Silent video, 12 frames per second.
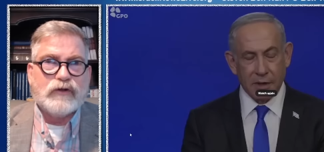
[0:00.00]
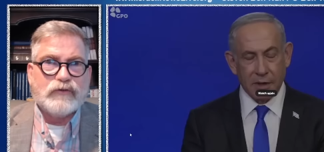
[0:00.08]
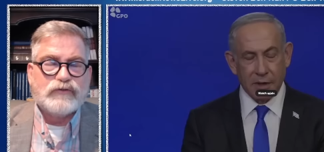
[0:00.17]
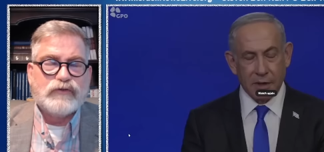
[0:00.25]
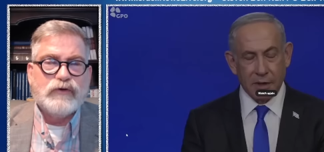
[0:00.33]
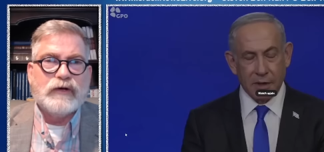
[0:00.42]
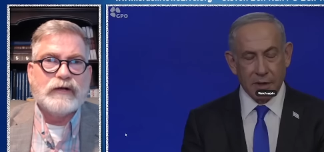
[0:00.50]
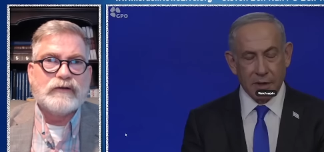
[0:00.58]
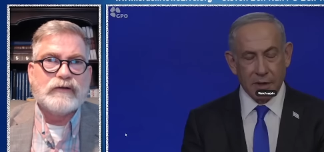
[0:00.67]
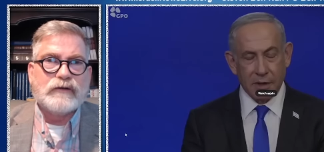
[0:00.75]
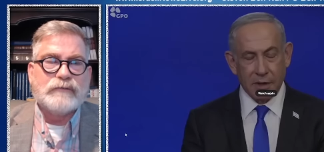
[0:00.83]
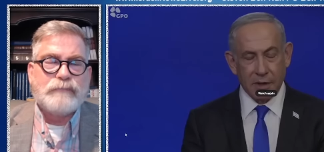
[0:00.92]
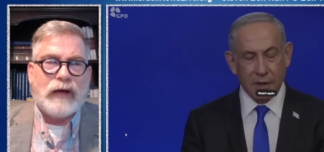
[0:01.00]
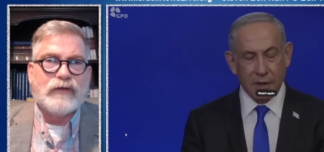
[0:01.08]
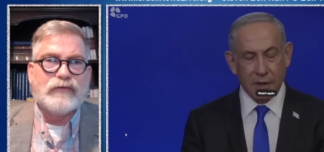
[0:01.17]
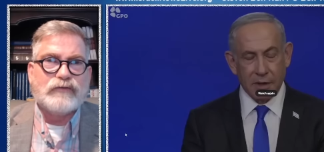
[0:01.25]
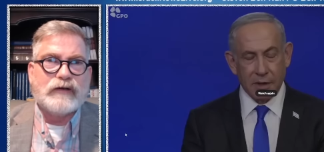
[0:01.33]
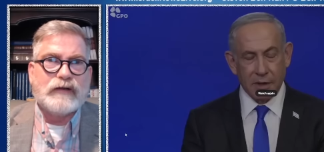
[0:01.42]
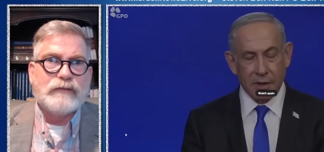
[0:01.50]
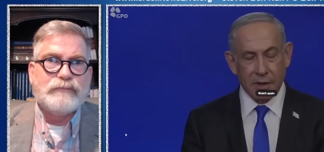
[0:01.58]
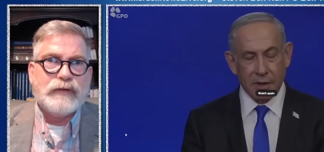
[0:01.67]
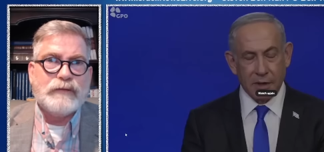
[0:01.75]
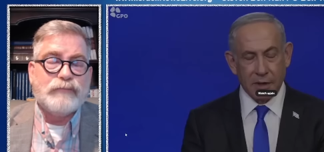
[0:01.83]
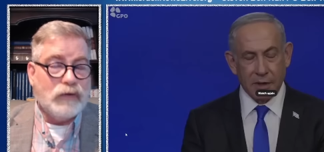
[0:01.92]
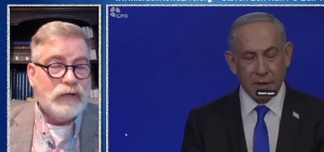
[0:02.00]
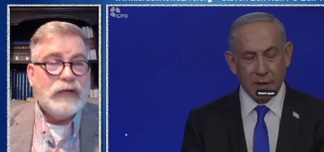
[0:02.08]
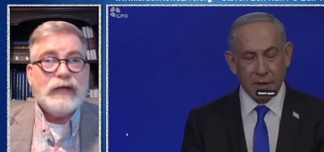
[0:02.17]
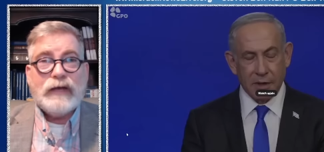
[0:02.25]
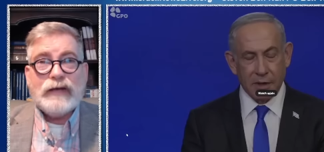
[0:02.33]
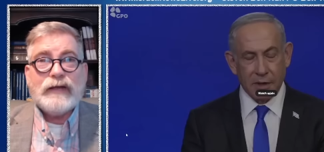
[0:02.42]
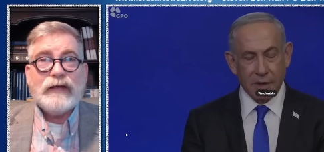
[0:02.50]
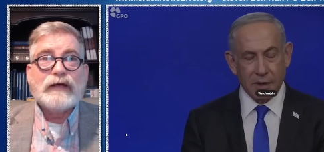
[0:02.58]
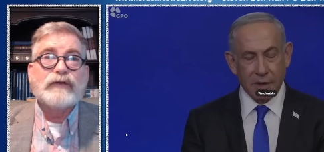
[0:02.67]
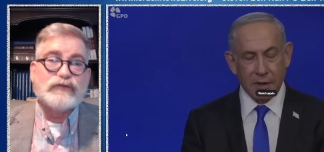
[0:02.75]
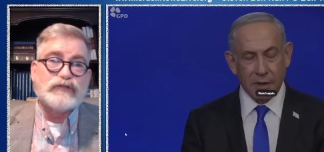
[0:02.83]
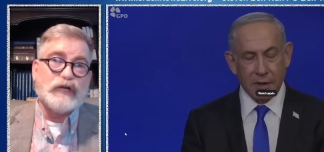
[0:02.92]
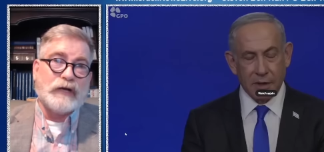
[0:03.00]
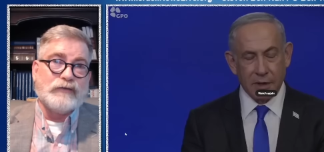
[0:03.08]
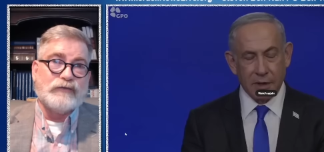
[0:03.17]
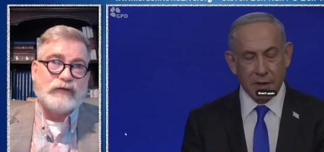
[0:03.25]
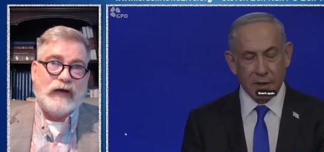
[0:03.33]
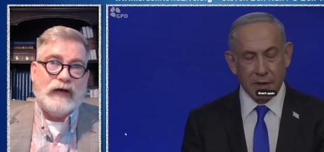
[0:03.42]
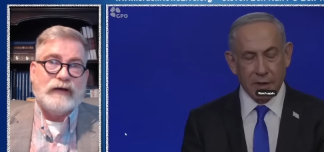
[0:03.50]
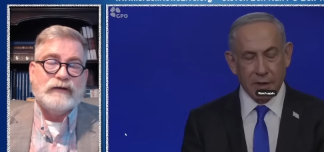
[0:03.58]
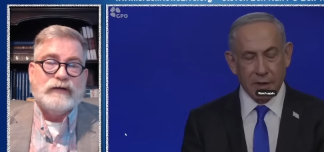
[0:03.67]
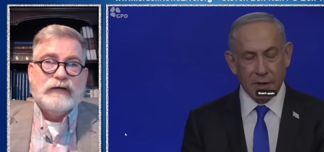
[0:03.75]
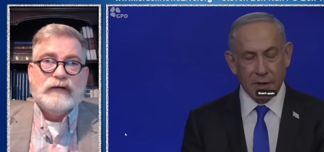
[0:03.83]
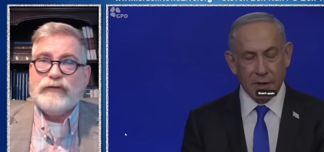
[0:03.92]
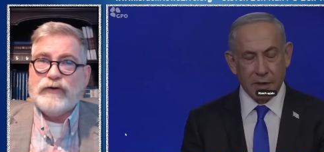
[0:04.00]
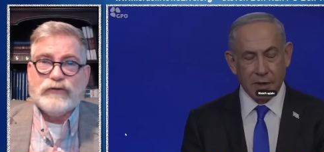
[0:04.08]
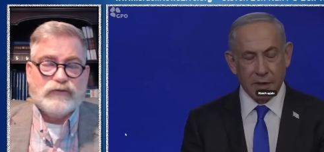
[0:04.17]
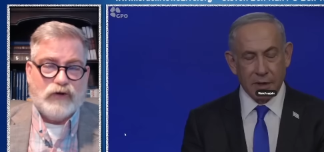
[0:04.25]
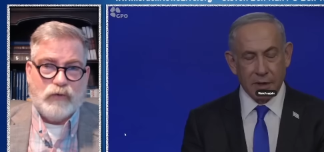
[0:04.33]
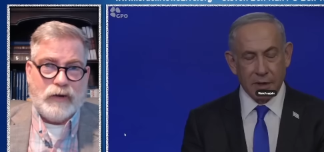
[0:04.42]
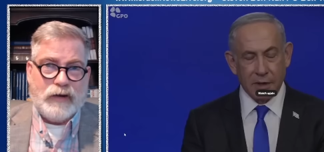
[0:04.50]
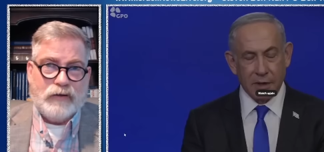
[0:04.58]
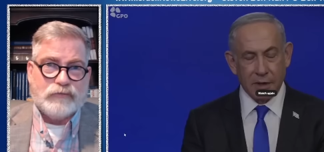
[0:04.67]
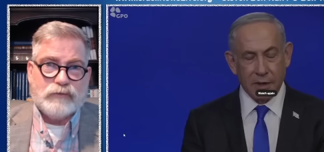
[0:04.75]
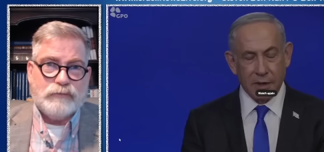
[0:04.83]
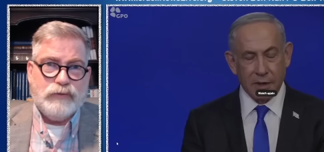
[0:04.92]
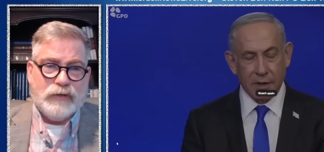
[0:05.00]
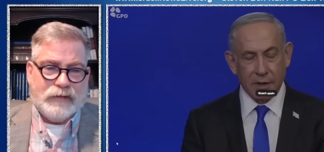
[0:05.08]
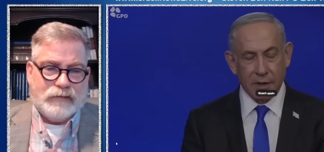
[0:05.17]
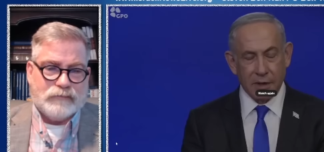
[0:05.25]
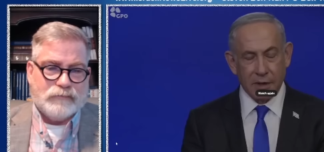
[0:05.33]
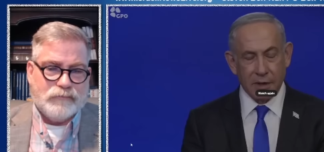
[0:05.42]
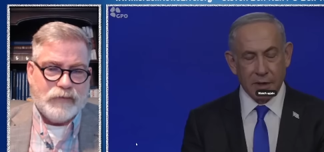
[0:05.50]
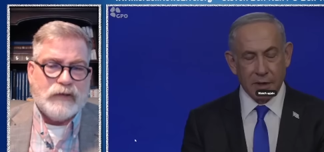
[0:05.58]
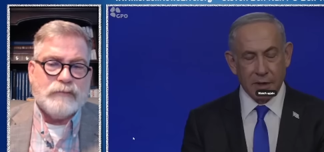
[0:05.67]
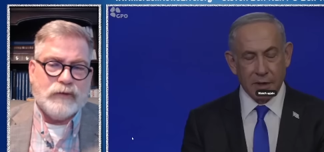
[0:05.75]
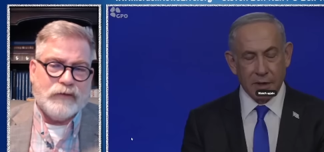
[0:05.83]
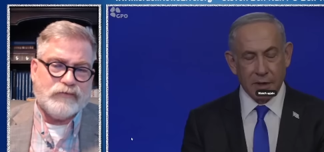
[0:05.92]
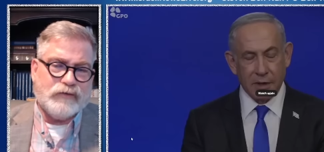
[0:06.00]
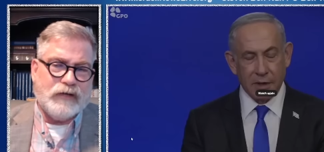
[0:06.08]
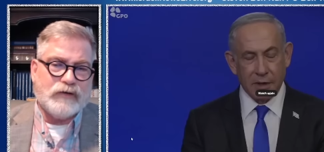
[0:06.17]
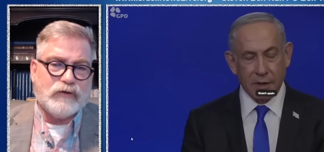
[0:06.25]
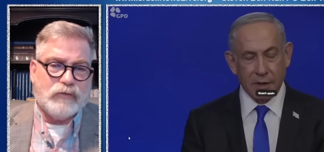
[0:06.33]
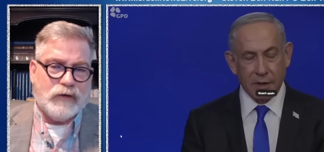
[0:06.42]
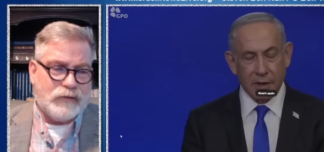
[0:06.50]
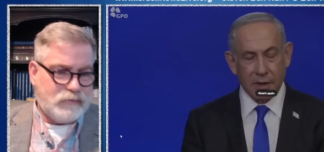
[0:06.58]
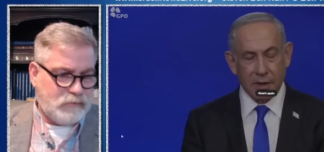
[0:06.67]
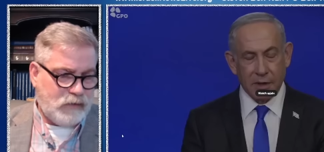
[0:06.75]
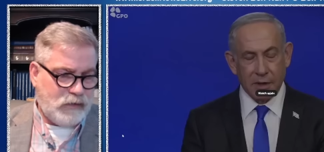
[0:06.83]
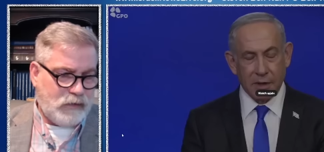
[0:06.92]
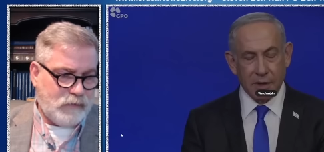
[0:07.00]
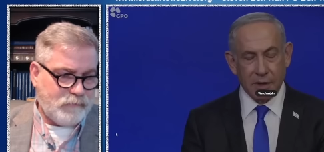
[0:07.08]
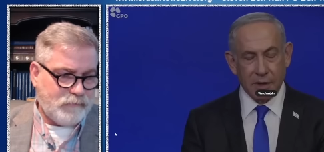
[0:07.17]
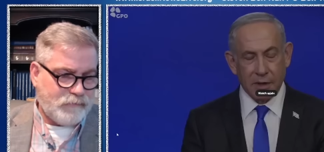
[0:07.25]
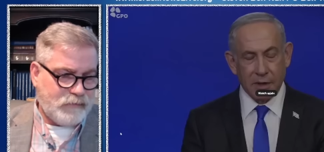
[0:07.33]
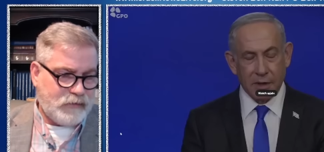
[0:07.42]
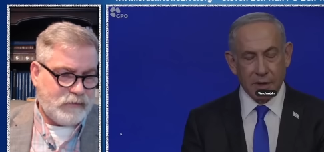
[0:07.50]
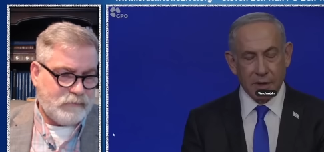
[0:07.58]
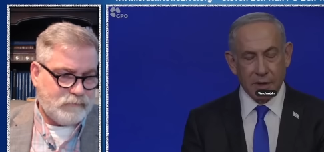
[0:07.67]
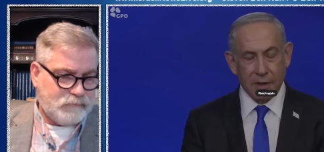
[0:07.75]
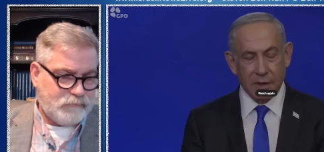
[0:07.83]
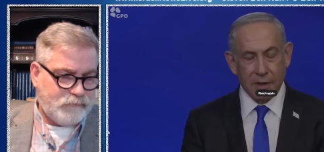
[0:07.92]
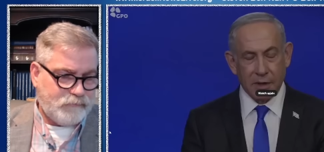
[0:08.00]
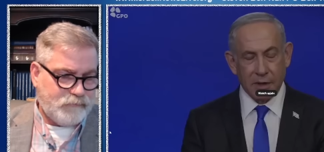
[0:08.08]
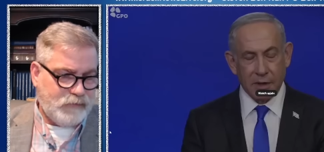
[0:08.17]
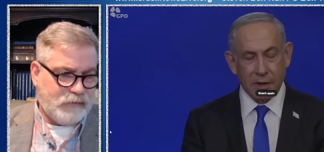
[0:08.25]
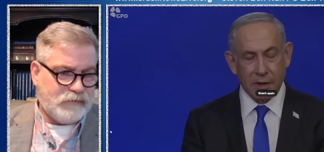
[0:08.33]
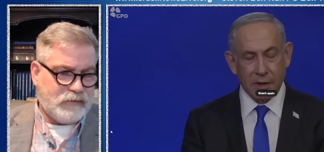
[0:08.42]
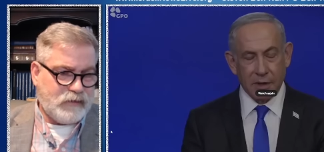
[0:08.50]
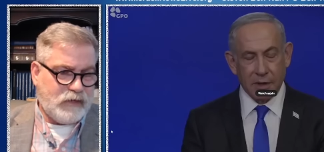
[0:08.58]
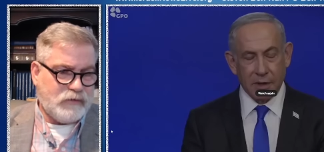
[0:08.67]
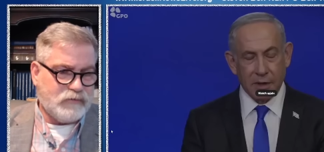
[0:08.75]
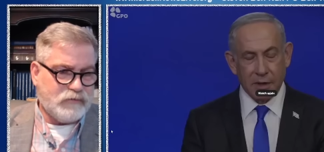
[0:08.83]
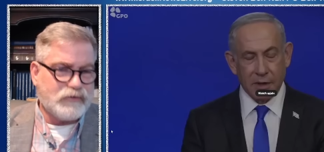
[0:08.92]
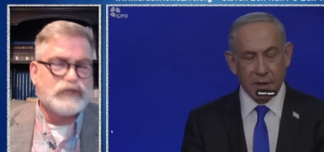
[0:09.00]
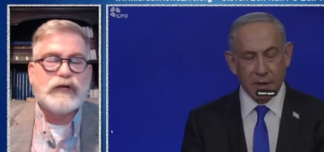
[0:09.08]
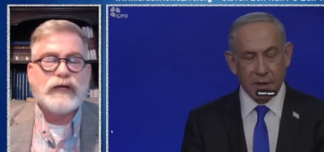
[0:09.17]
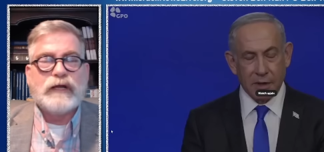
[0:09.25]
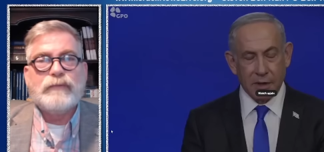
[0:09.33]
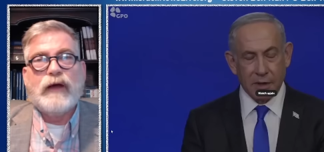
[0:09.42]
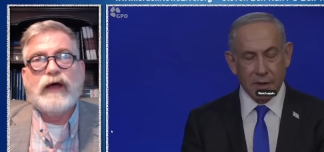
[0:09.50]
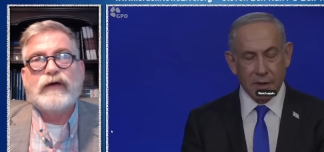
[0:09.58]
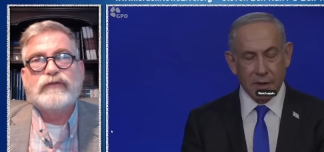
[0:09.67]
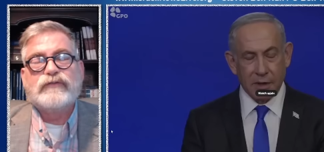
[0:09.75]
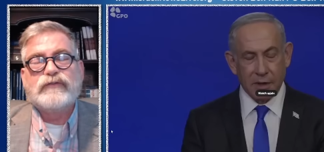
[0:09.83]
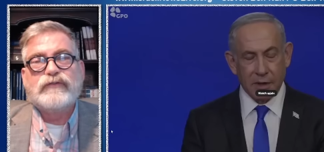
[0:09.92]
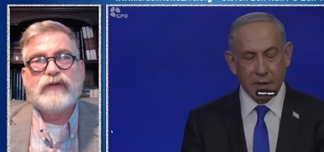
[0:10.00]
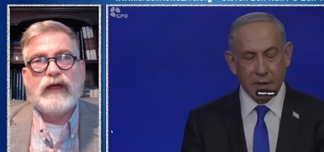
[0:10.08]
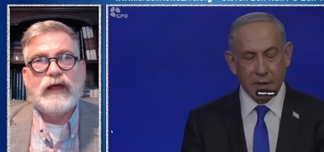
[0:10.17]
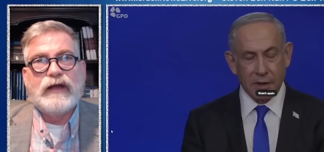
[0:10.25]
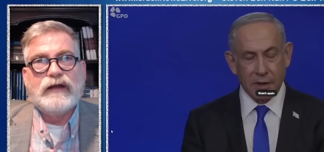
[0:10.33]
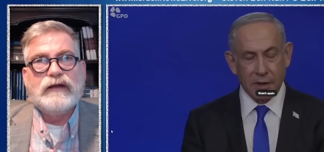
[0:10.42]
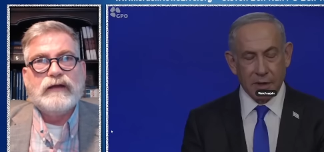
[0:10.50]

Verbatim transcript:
Speaker 1: is doing to the Palestinian people. It is genocide. There's no way else to put it. But listen in to what the Netanyahu regime has to say